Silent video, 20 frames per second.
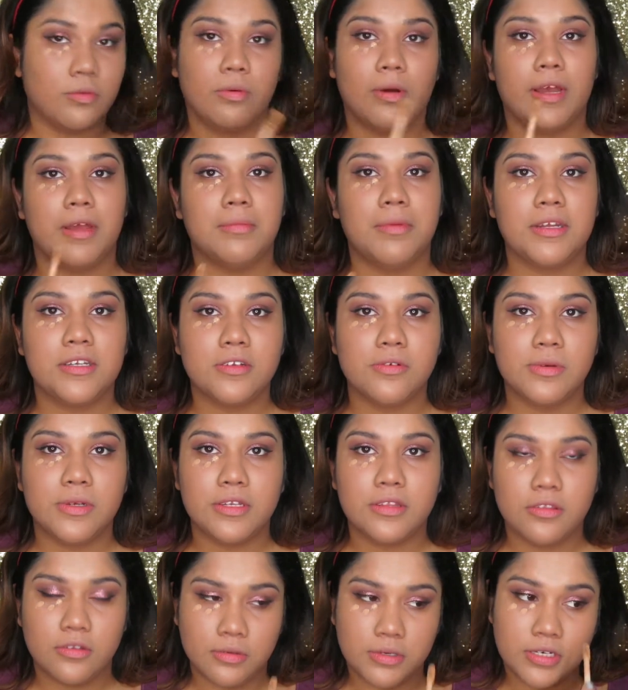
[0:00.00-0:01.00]
why am I
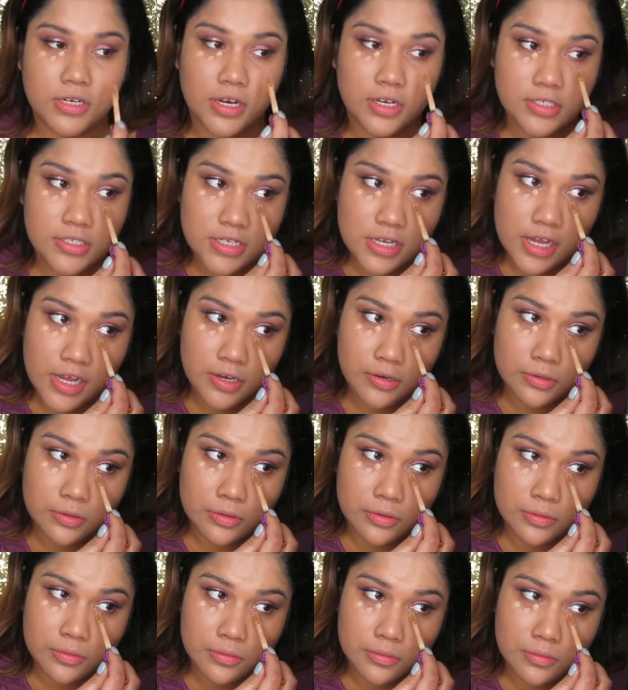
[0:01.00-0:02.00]
doing 3 dots? I don't
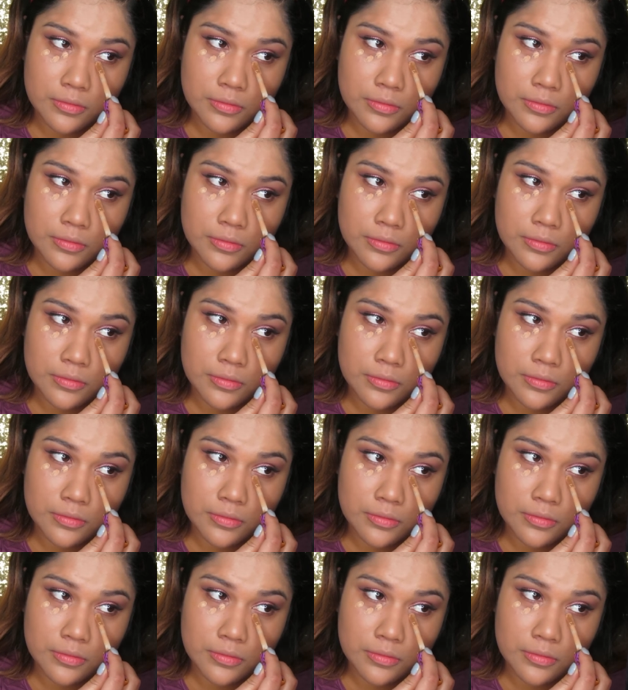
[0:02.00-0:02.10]
know.